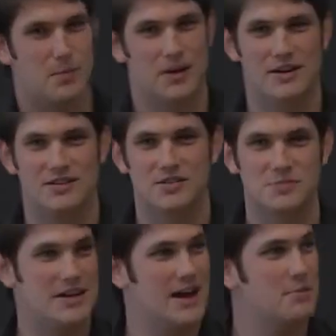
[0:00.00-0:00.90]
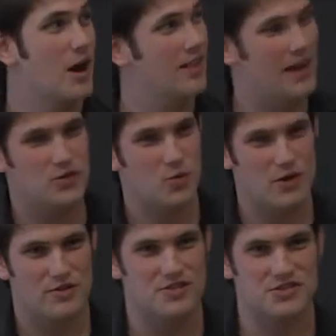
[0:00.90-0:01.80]
but it does mean I'm not allowed to
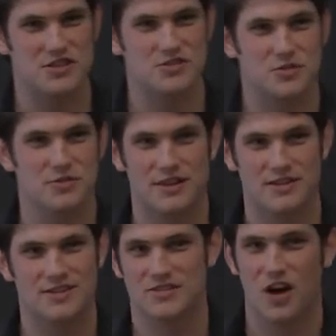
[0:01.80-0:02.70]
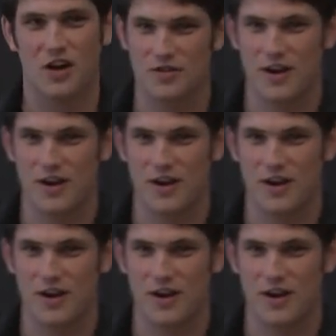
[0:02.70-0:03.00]
wear this t-shirt that has gone